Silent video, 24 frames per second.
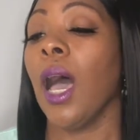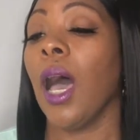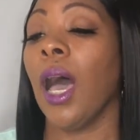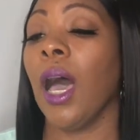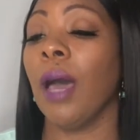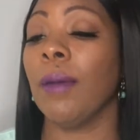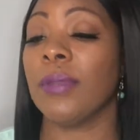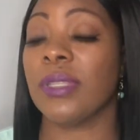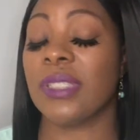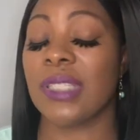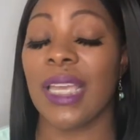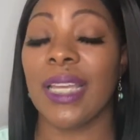
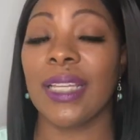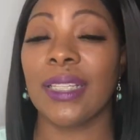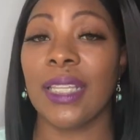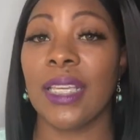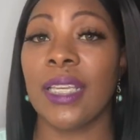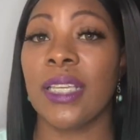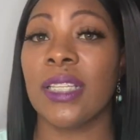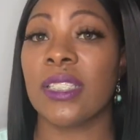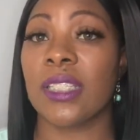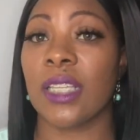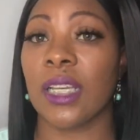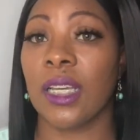Um, the second
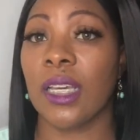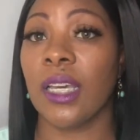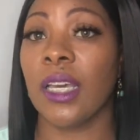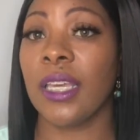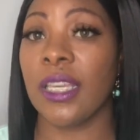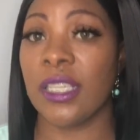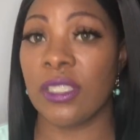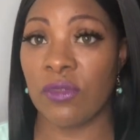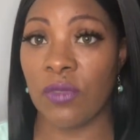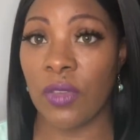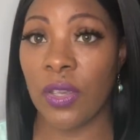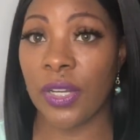thing is the
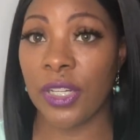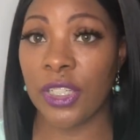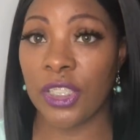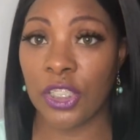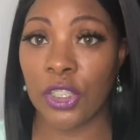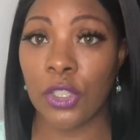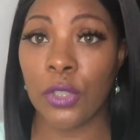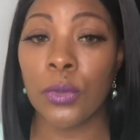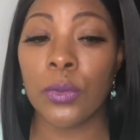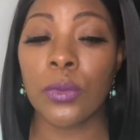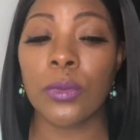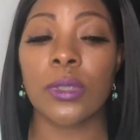cut is very
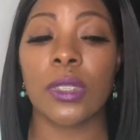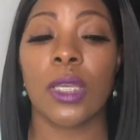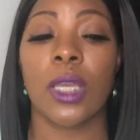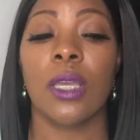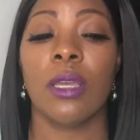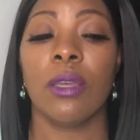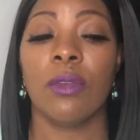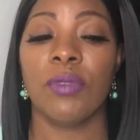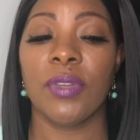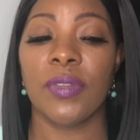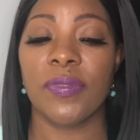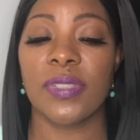cute.
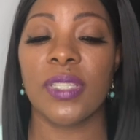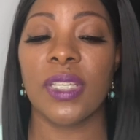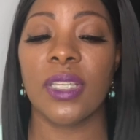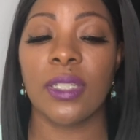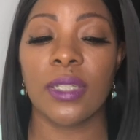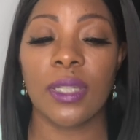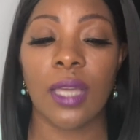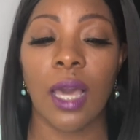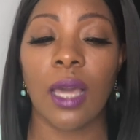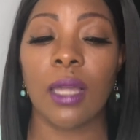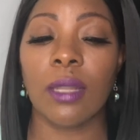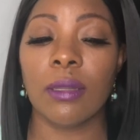
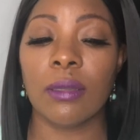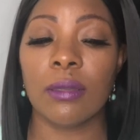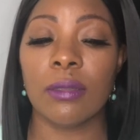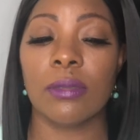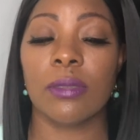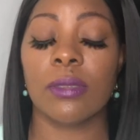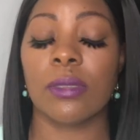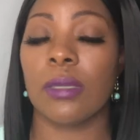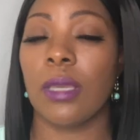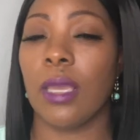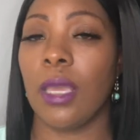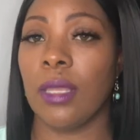
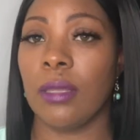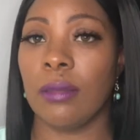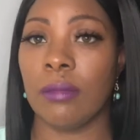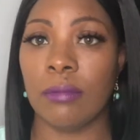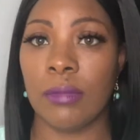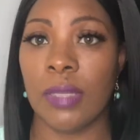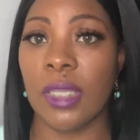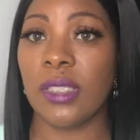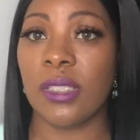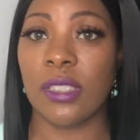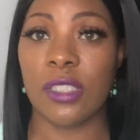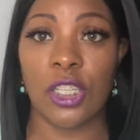$15.
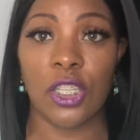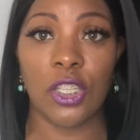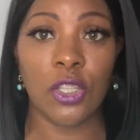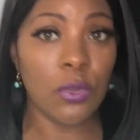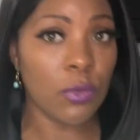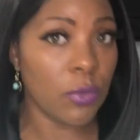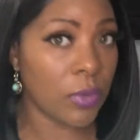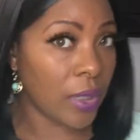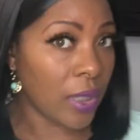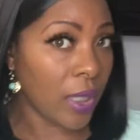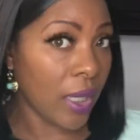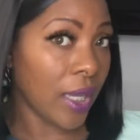This is a
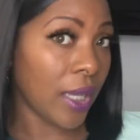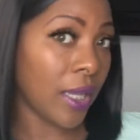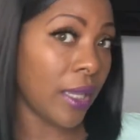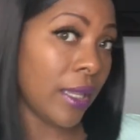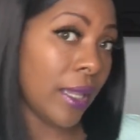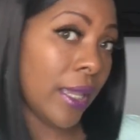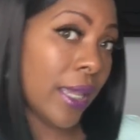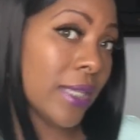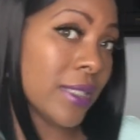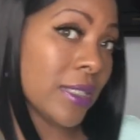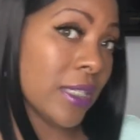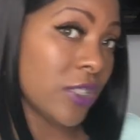cute
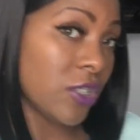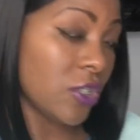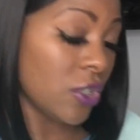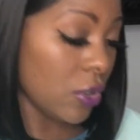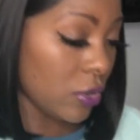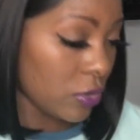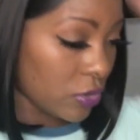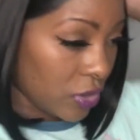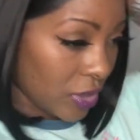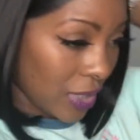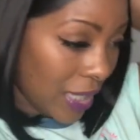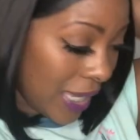cut. As I
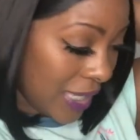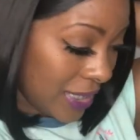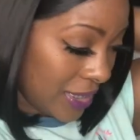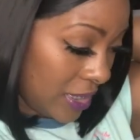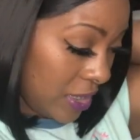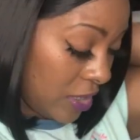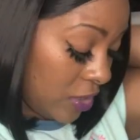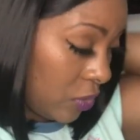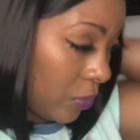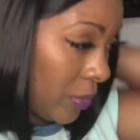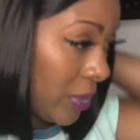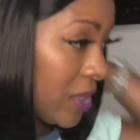showed you guys
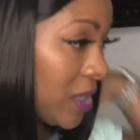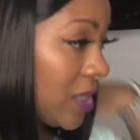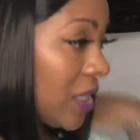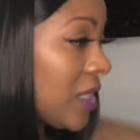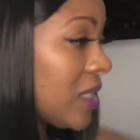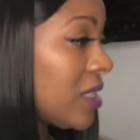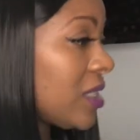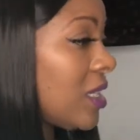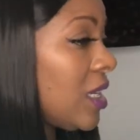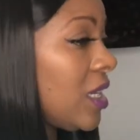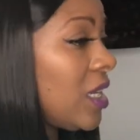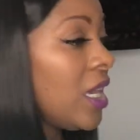in the
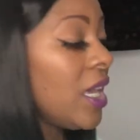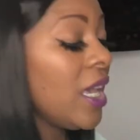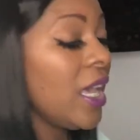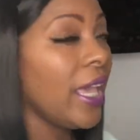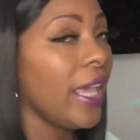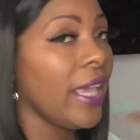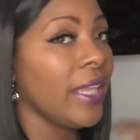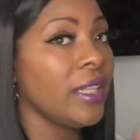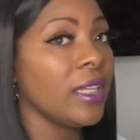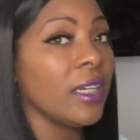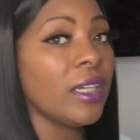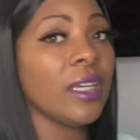360,
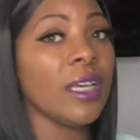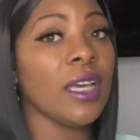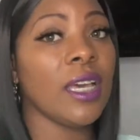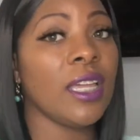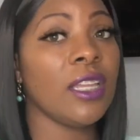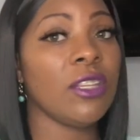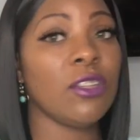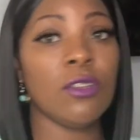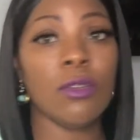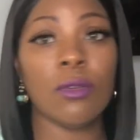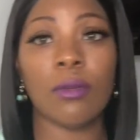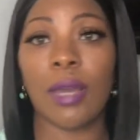the
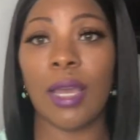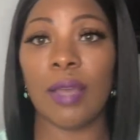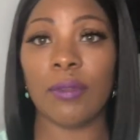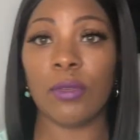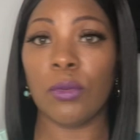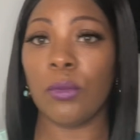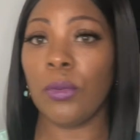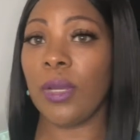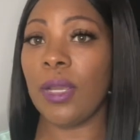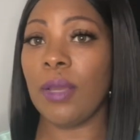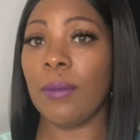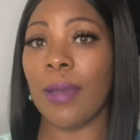cut, you don't have
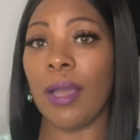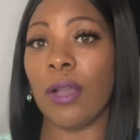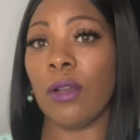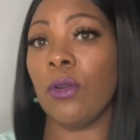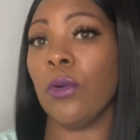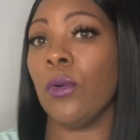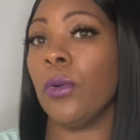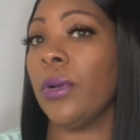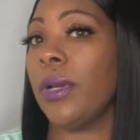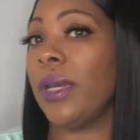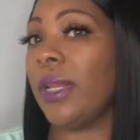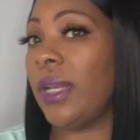to worry
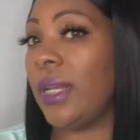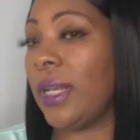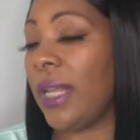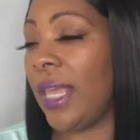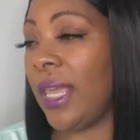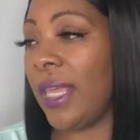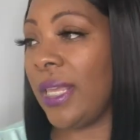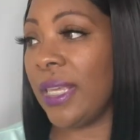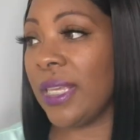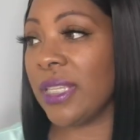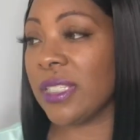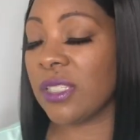about going
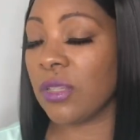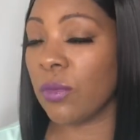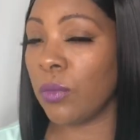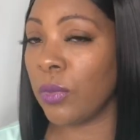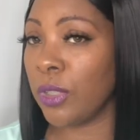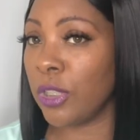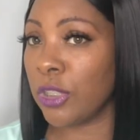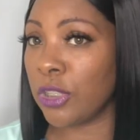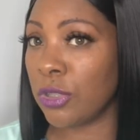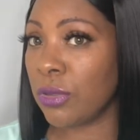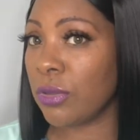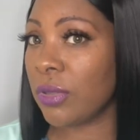and getting
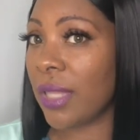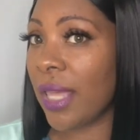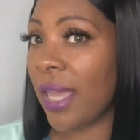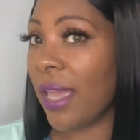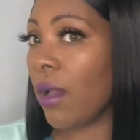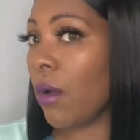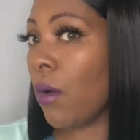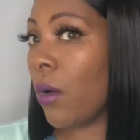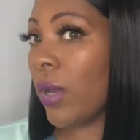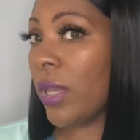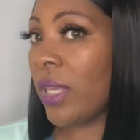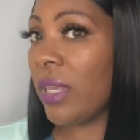someone to do
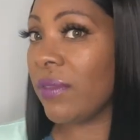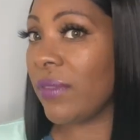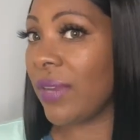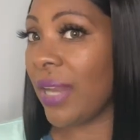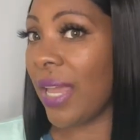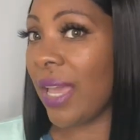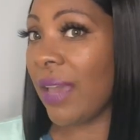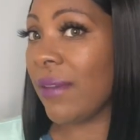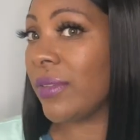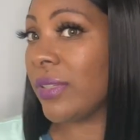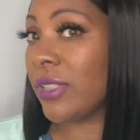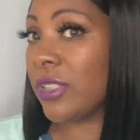that or even
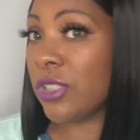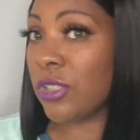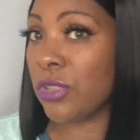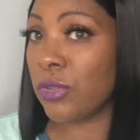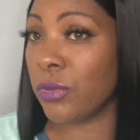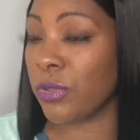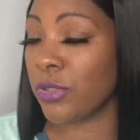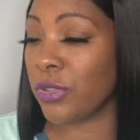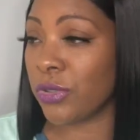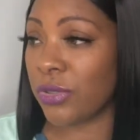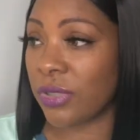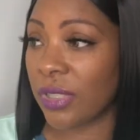having to
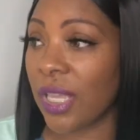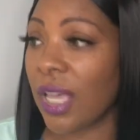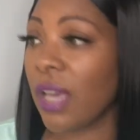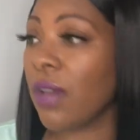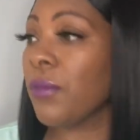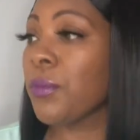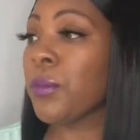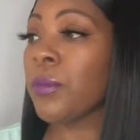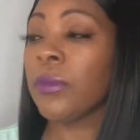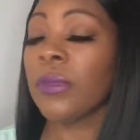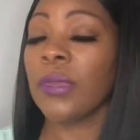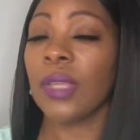do it
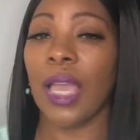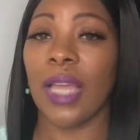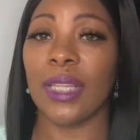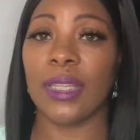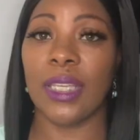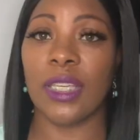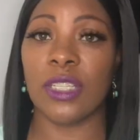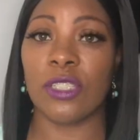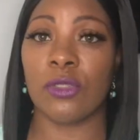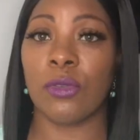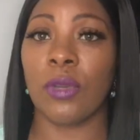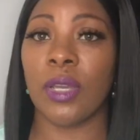yourself. I
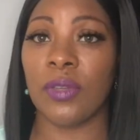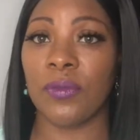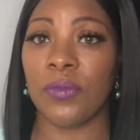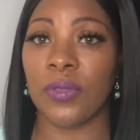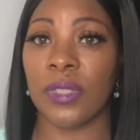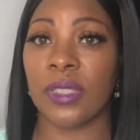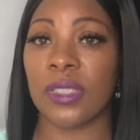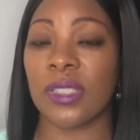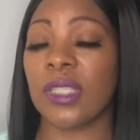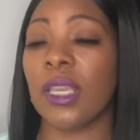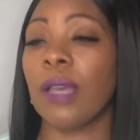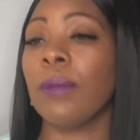think it's great for
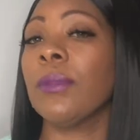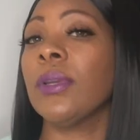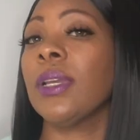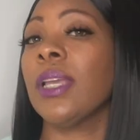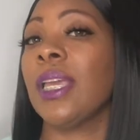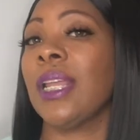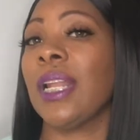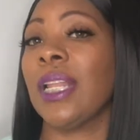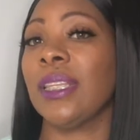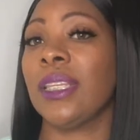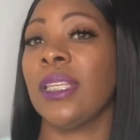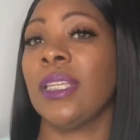the summer
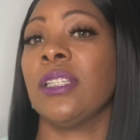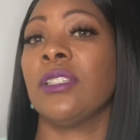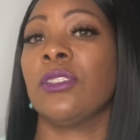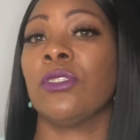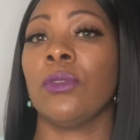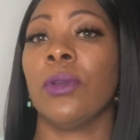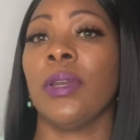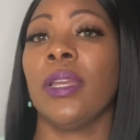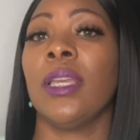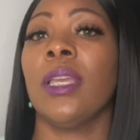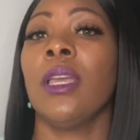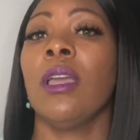and I think it's
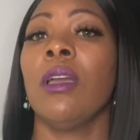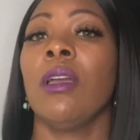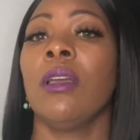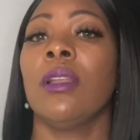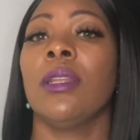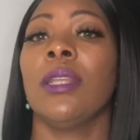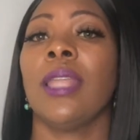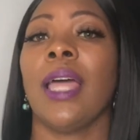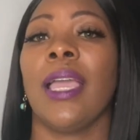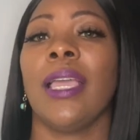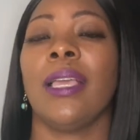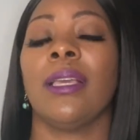great
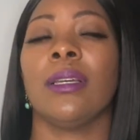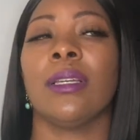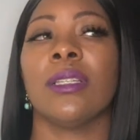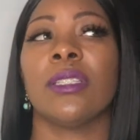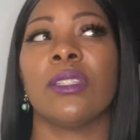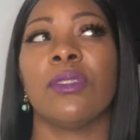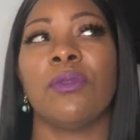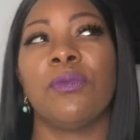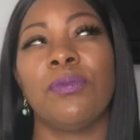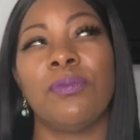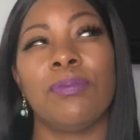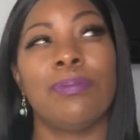like
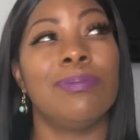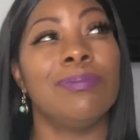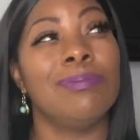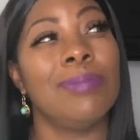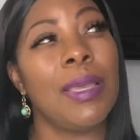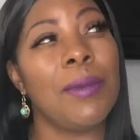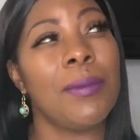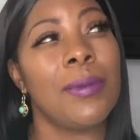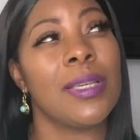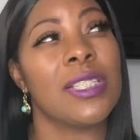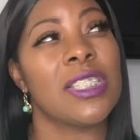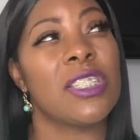a,
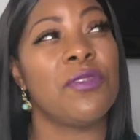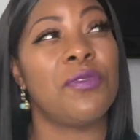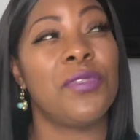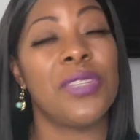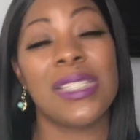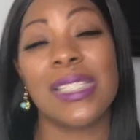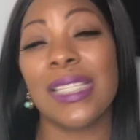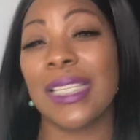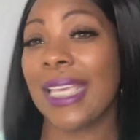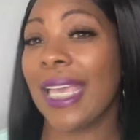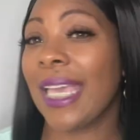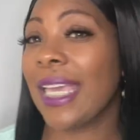maybe a
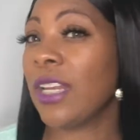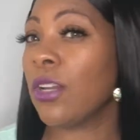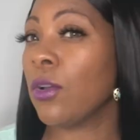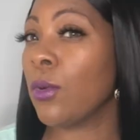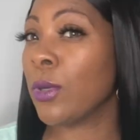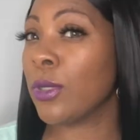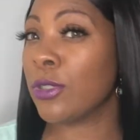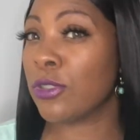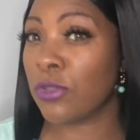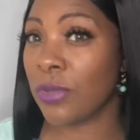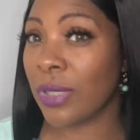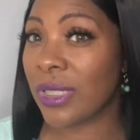sophisticated
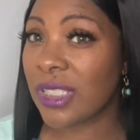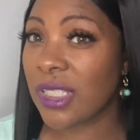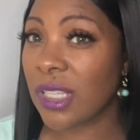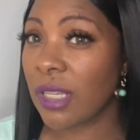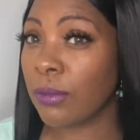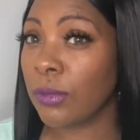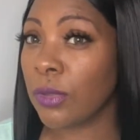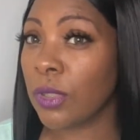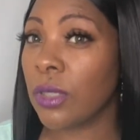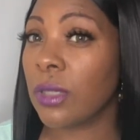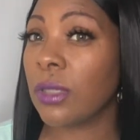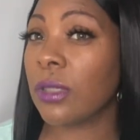or a dress
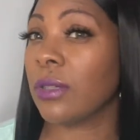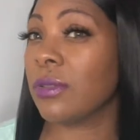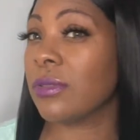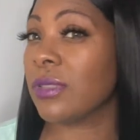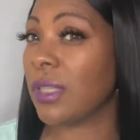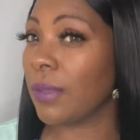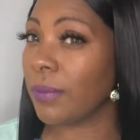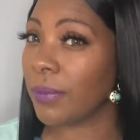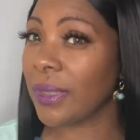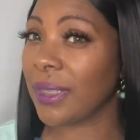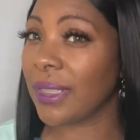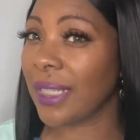up look or
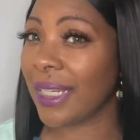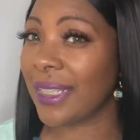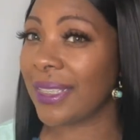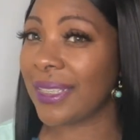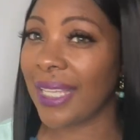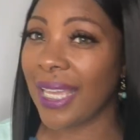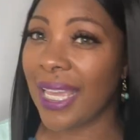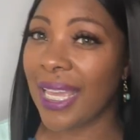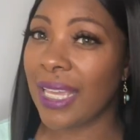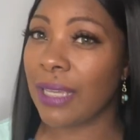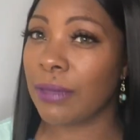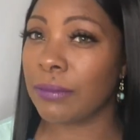something like
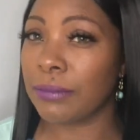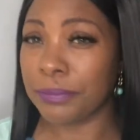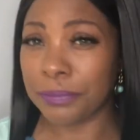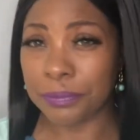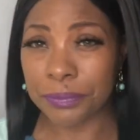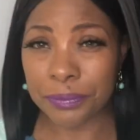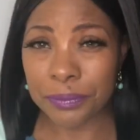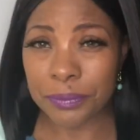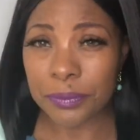that.